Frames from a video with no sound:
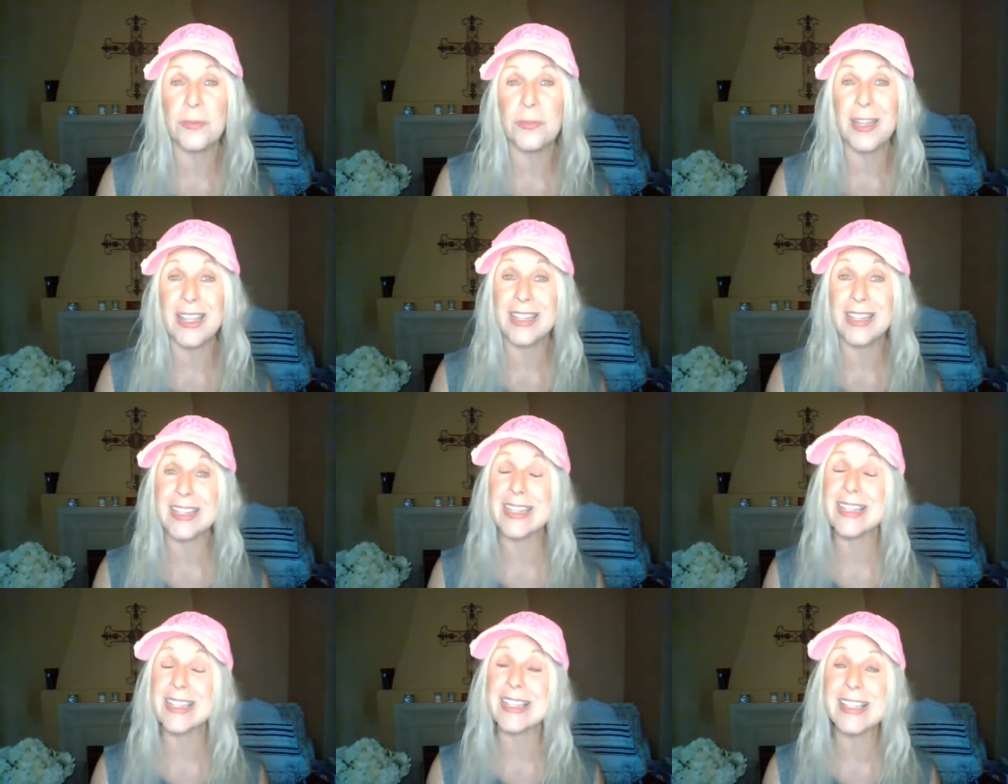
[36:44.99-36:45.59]

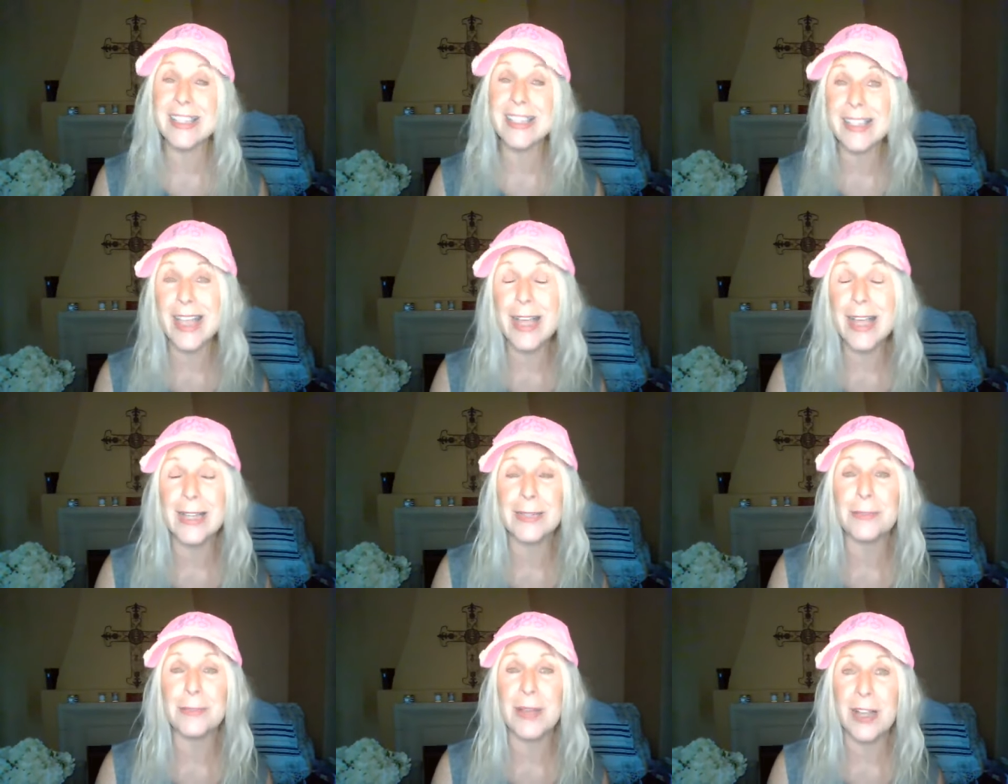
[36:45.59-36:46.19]
admit to
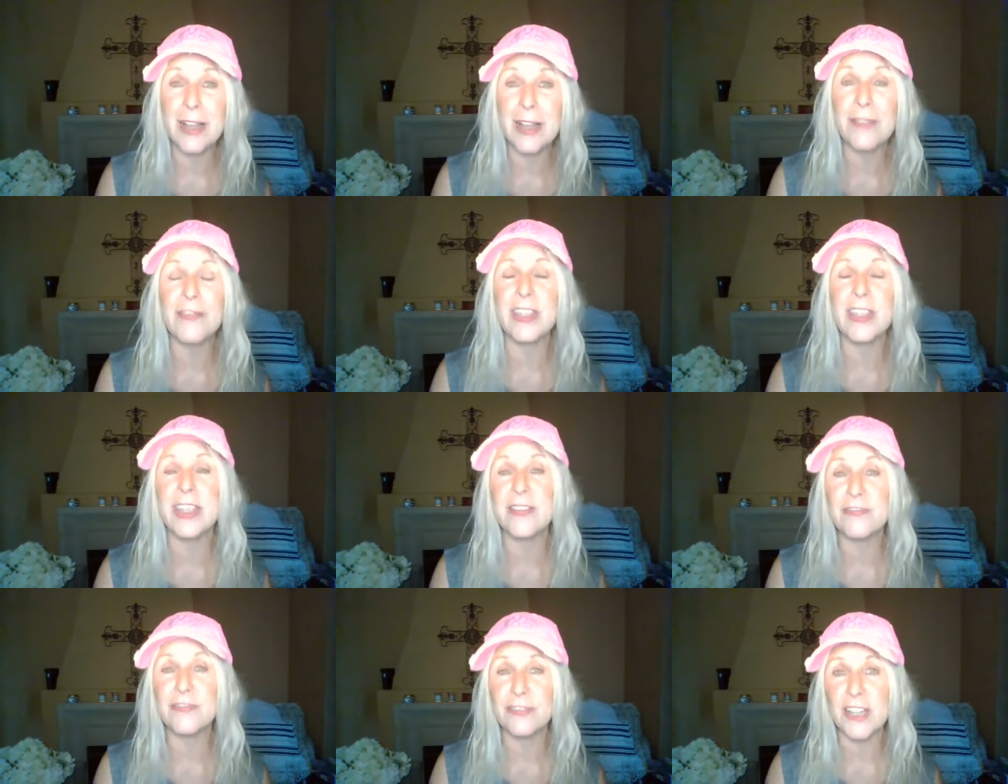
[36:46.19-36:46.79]
some
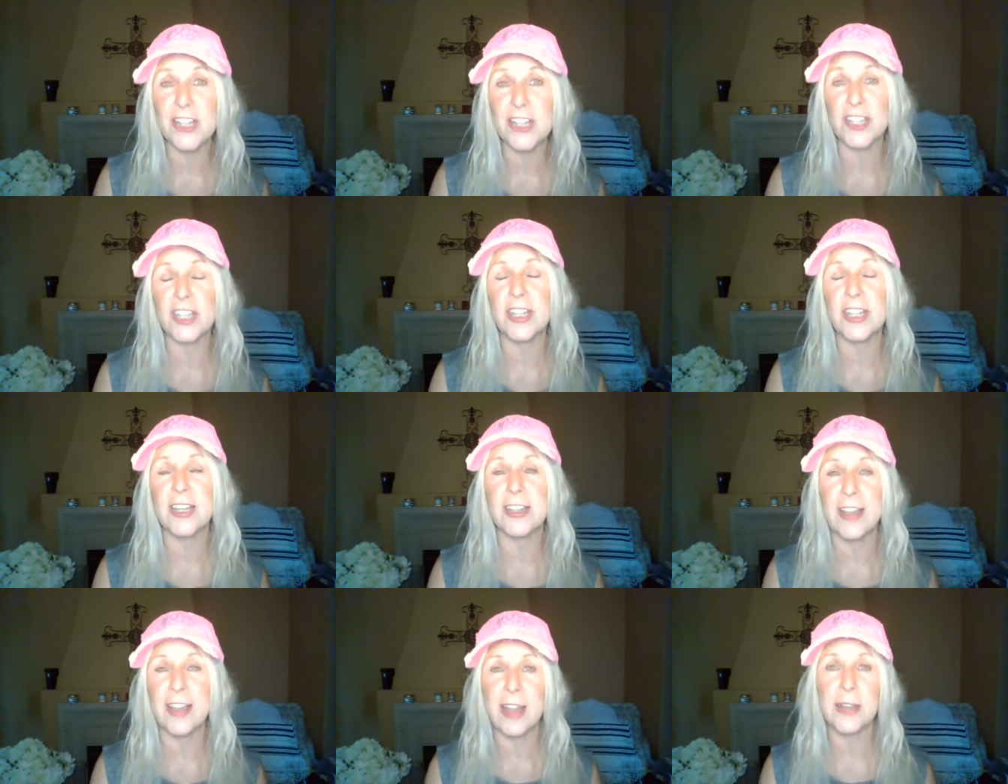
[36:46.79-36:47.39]
of the
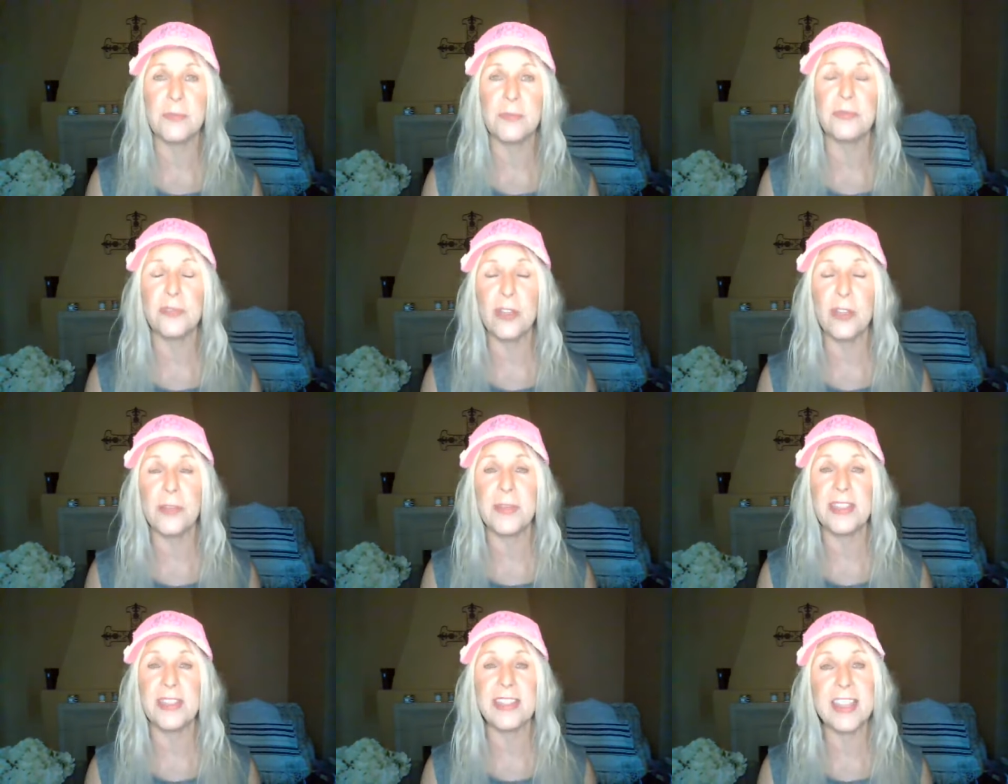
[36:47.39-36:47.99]
inflation and
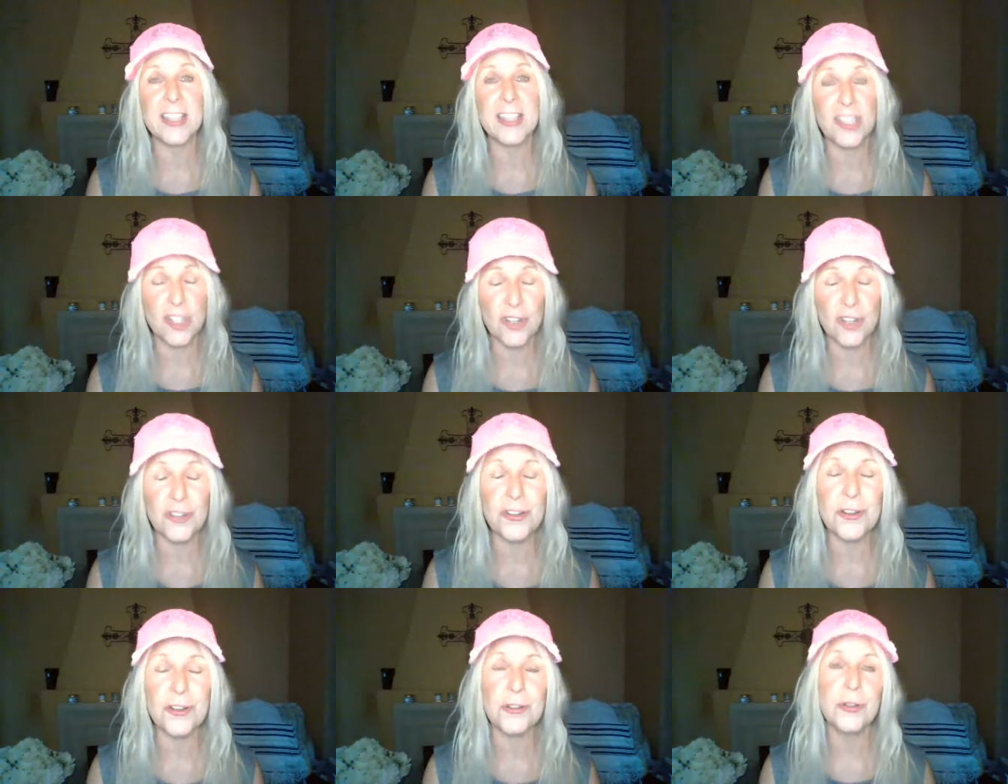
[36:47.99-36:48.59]
unemployment that's
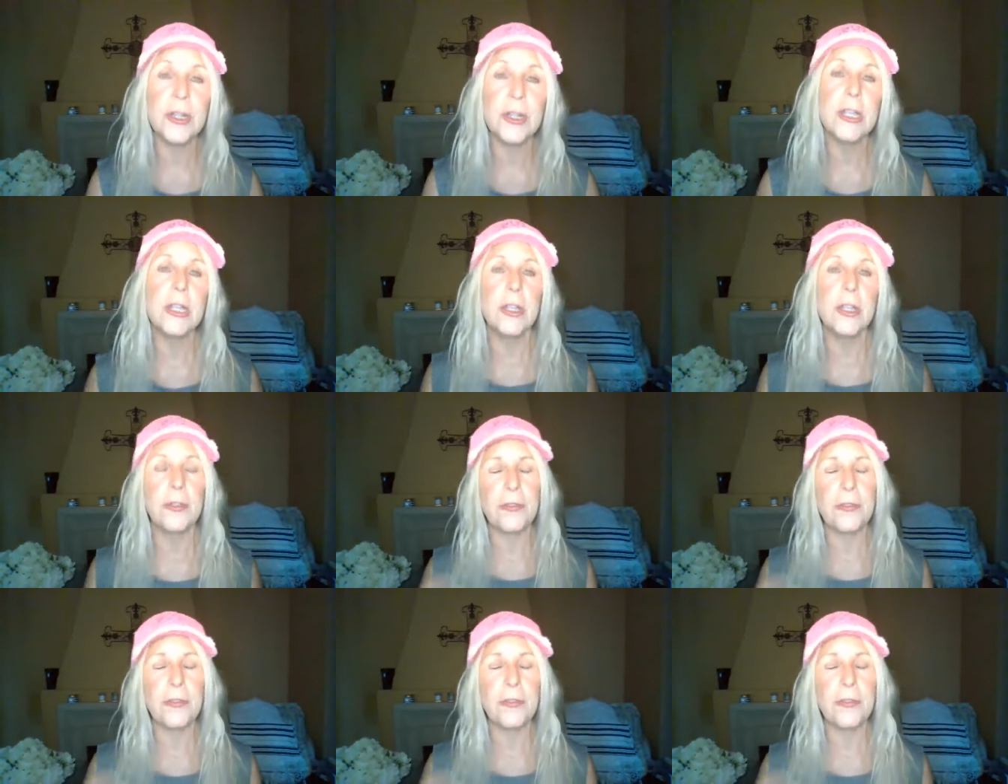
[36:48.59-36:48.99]
true.